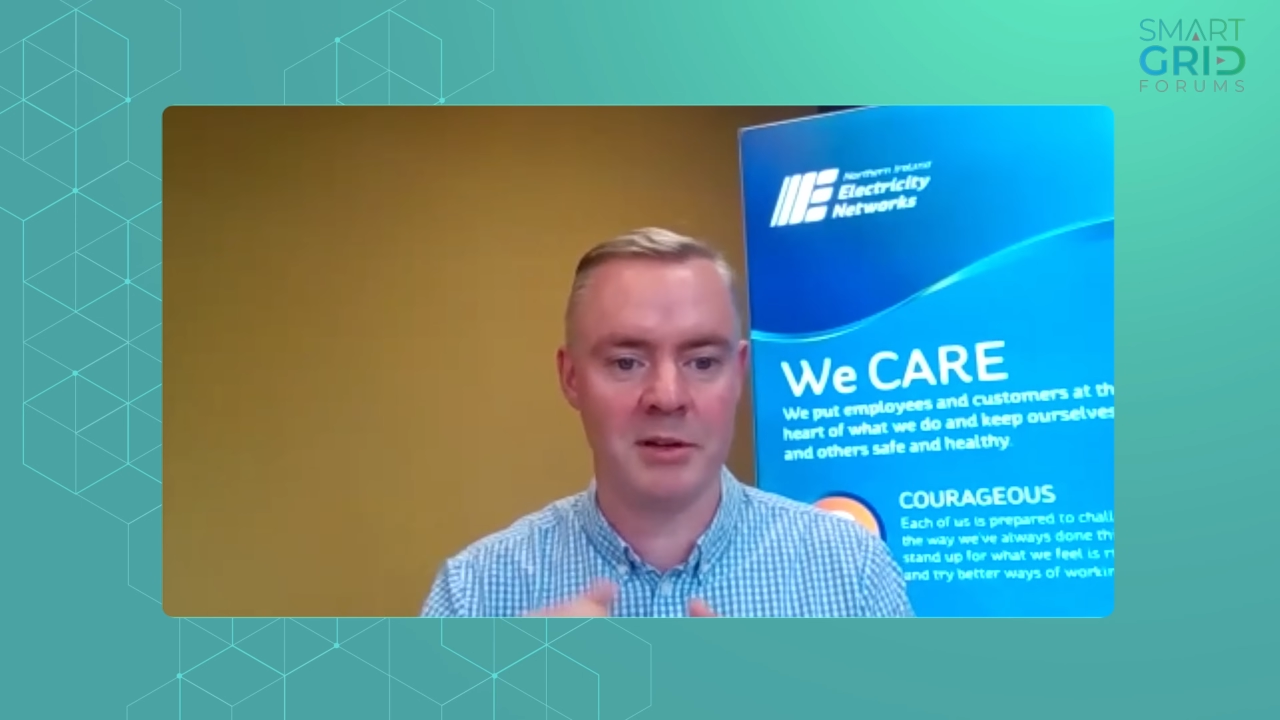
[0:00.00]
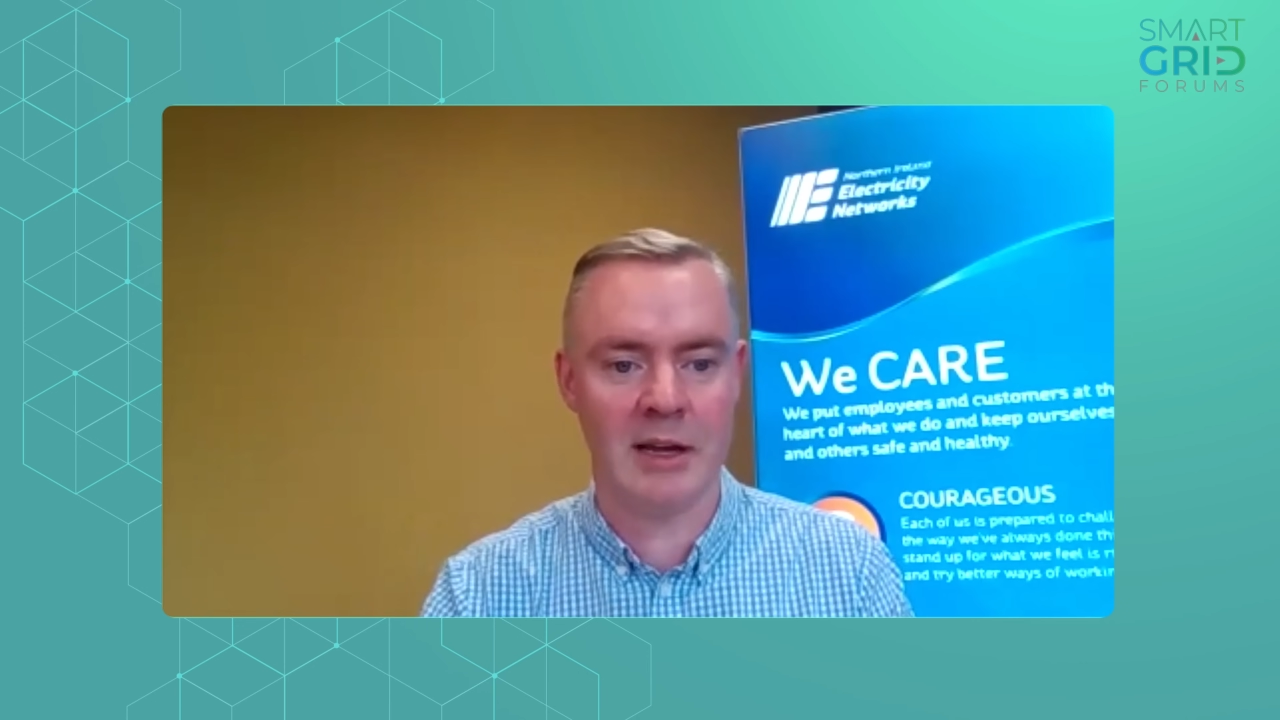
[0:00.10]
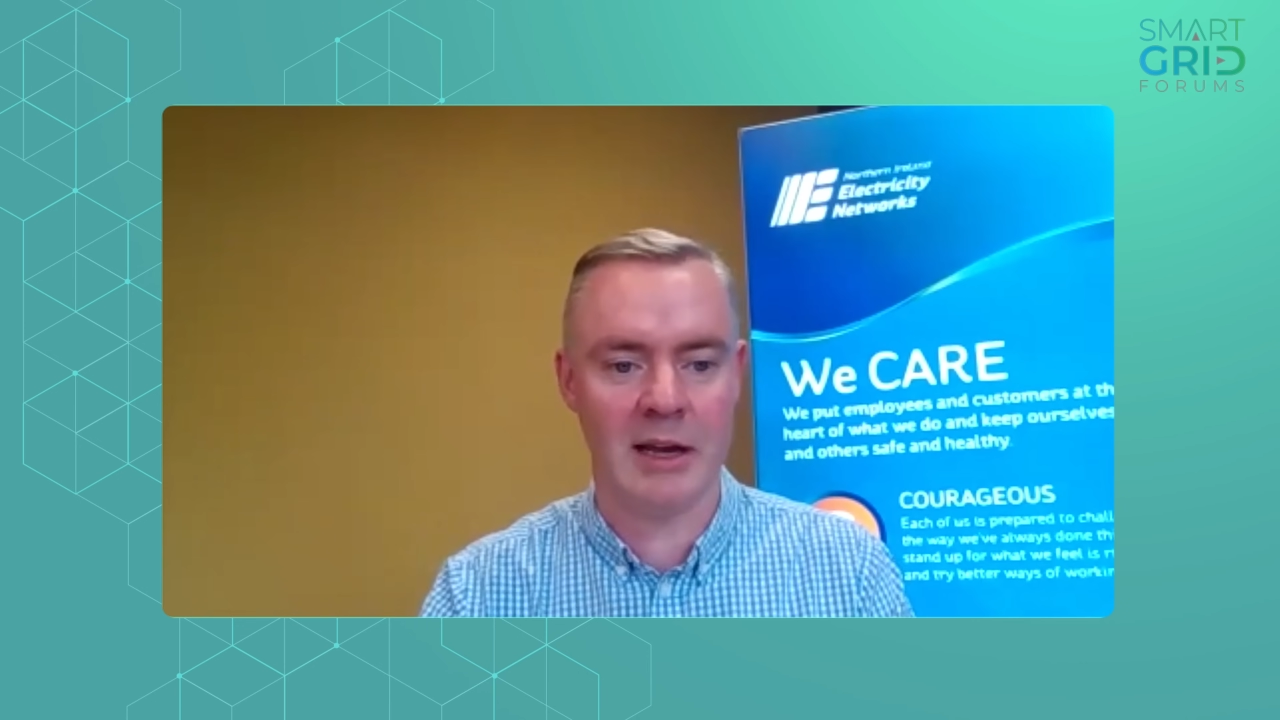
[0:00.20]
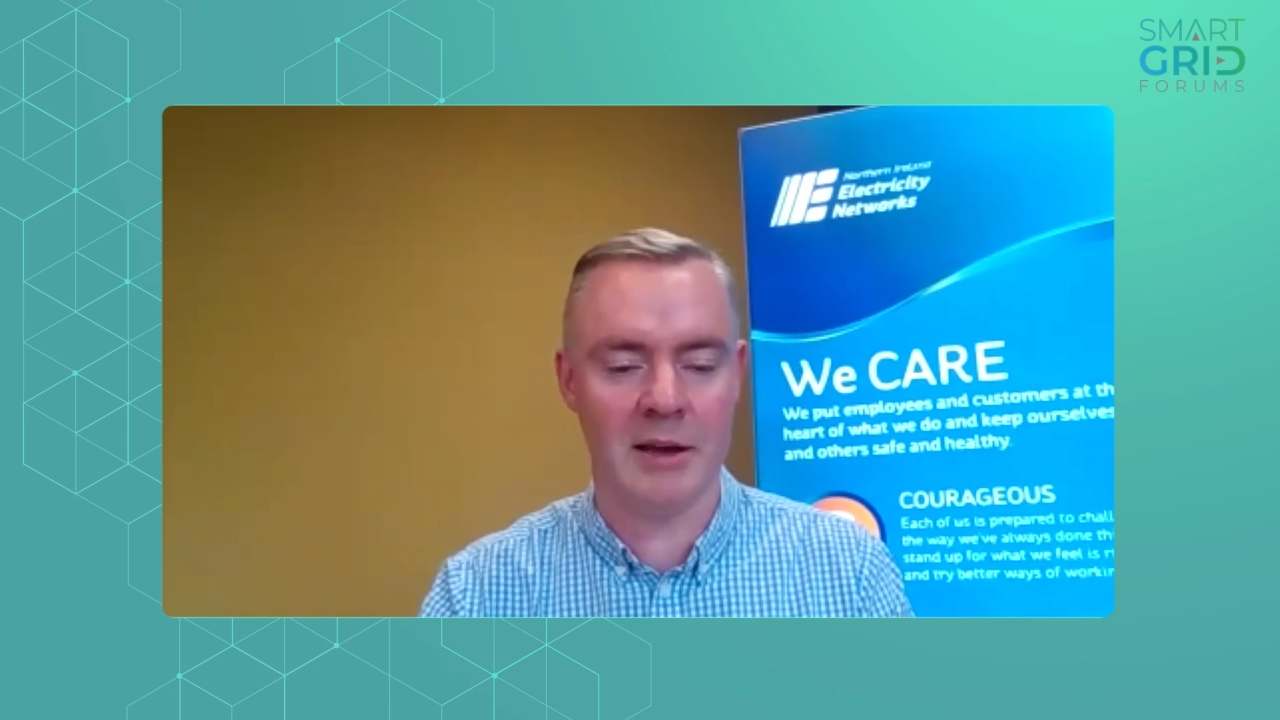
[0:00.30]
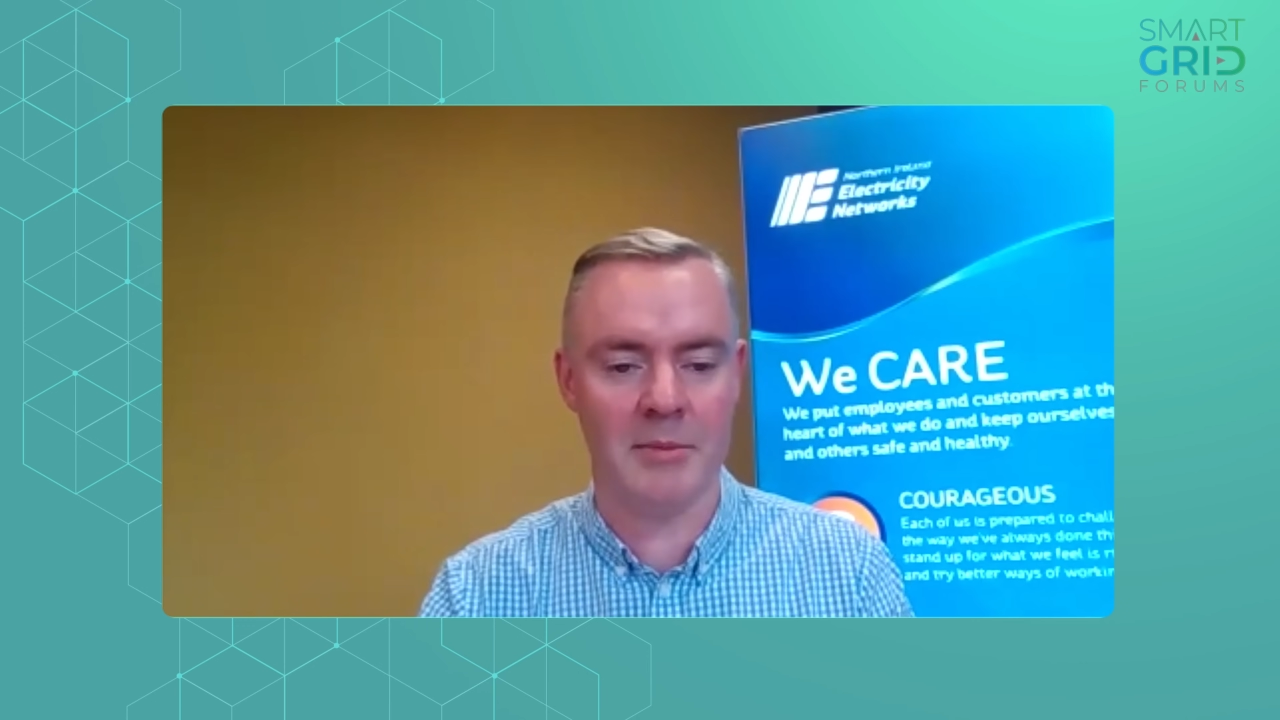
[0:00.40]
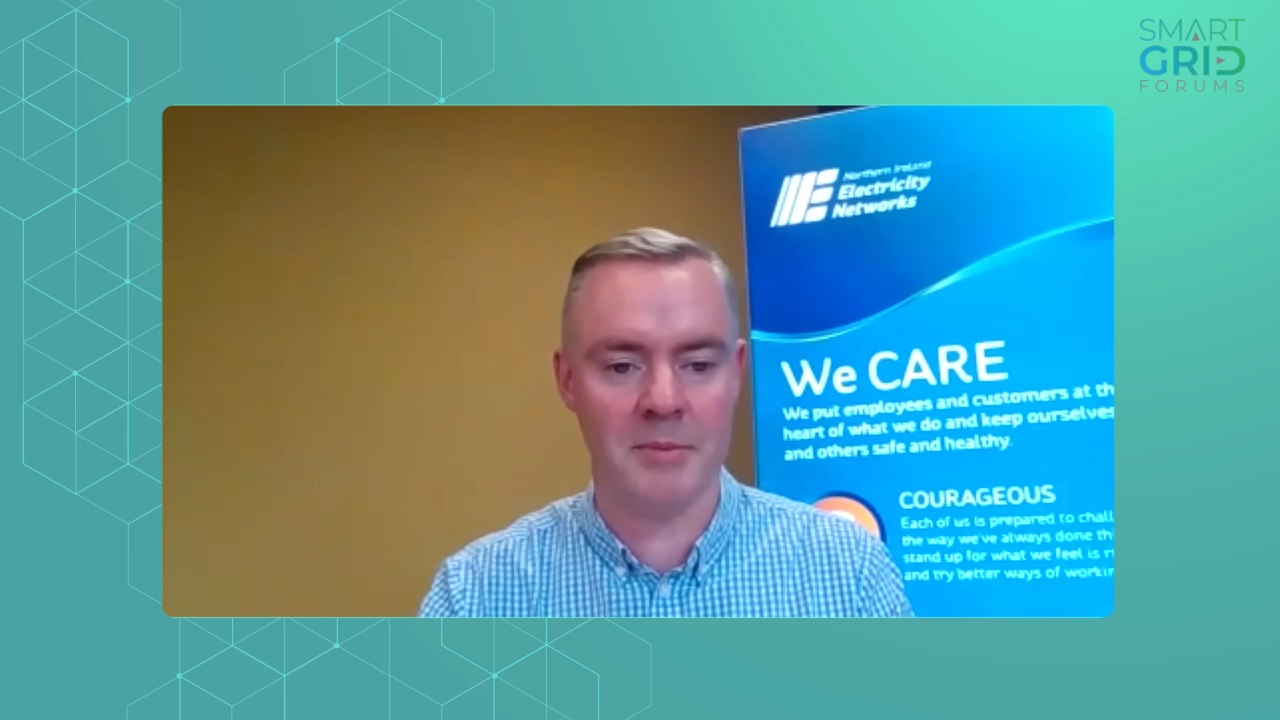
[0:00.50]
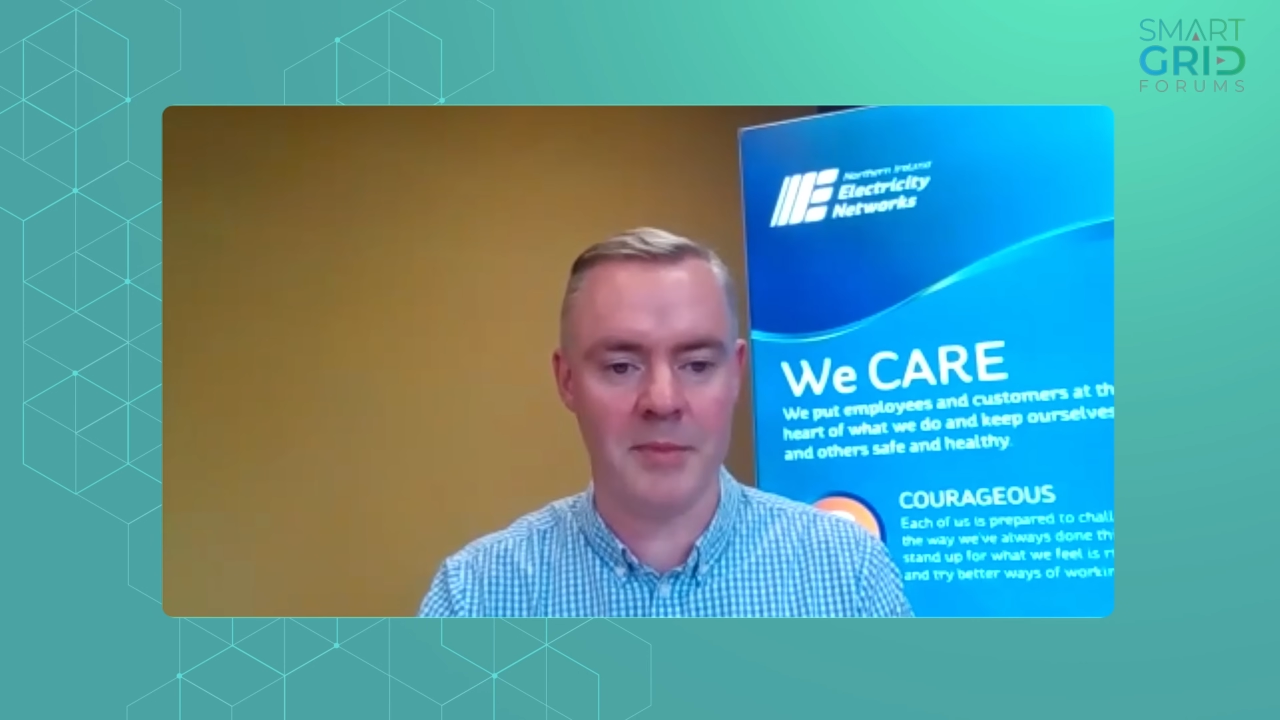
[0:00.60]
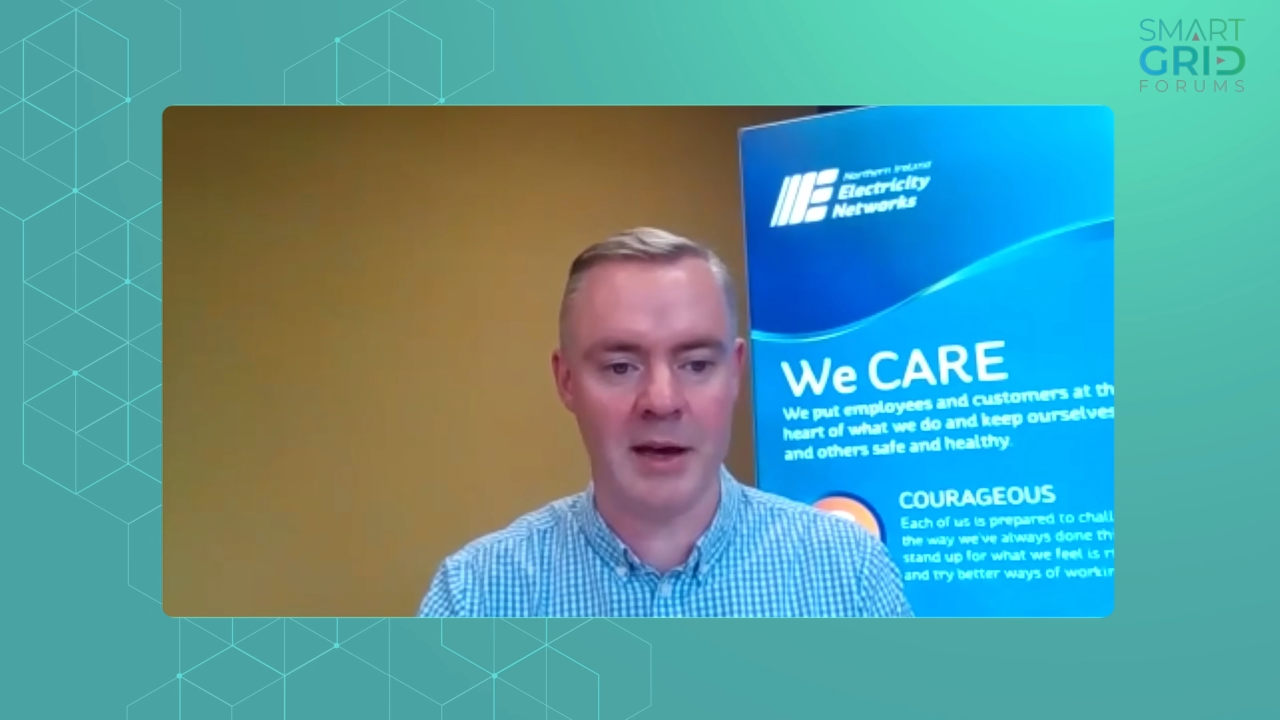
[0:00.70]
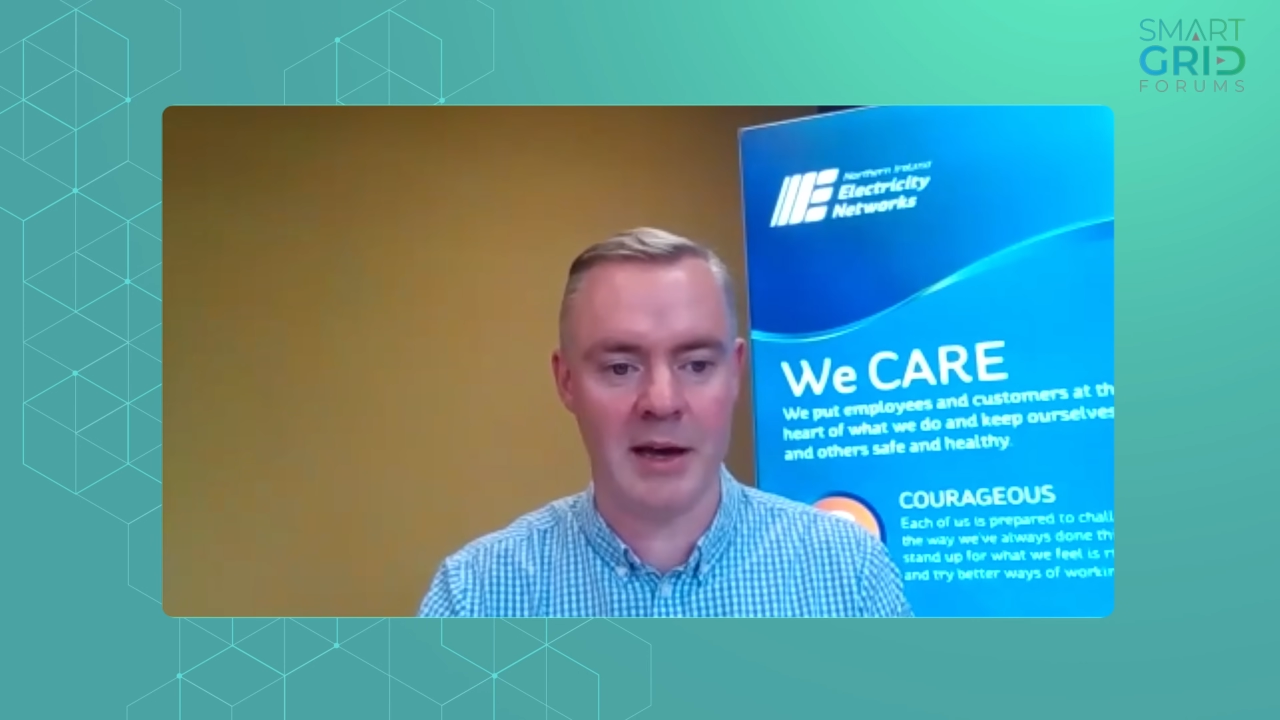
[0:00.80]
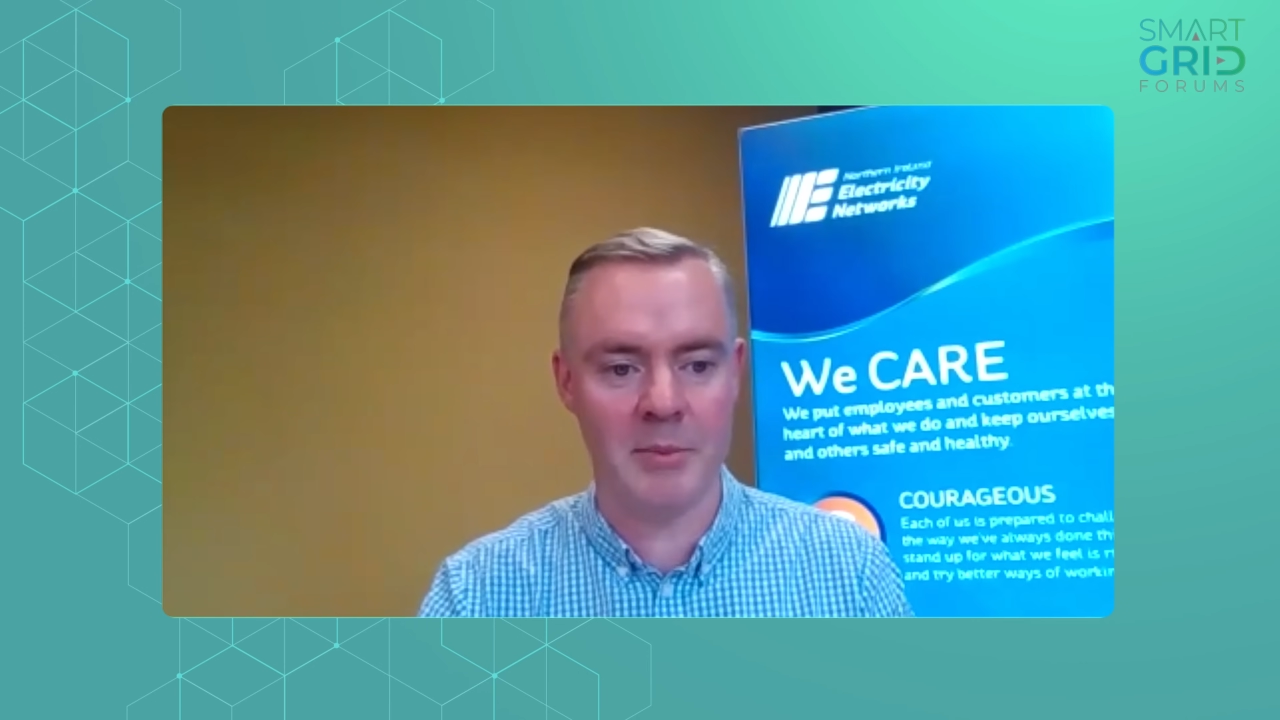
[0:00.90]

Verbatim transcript: um,